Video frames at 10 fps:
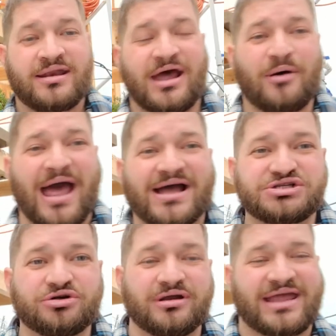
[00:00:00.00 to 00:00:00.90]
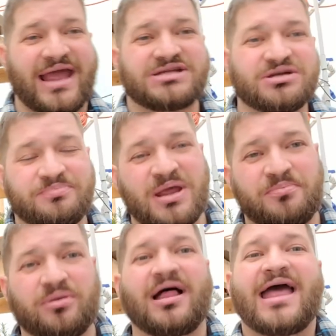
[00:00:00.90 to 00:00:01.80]
Now, as you're engaging
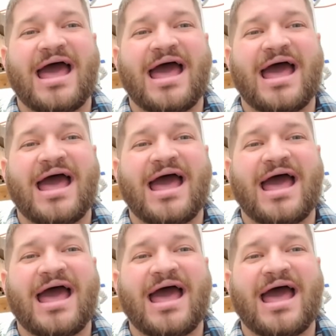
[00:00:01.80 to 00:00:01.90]
people,